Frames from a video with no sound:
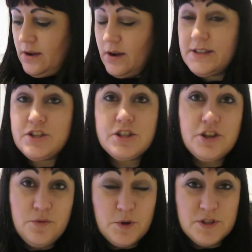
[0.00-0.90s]
I
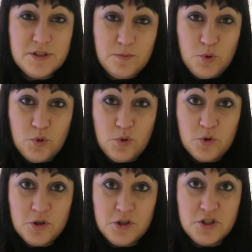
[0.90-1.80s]
do want some
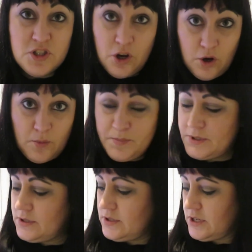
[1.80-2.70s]
more
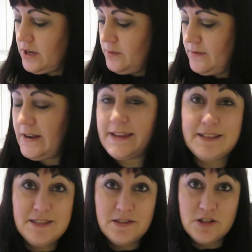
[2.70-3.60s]
tops to go with
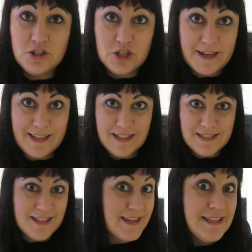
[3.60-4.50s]
leggings and
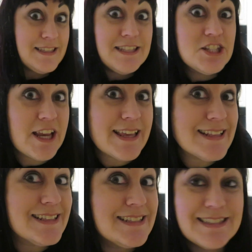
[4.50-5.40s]
jeggings, leggings and
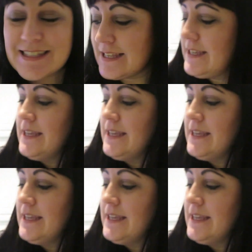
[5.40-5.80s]
jeggings.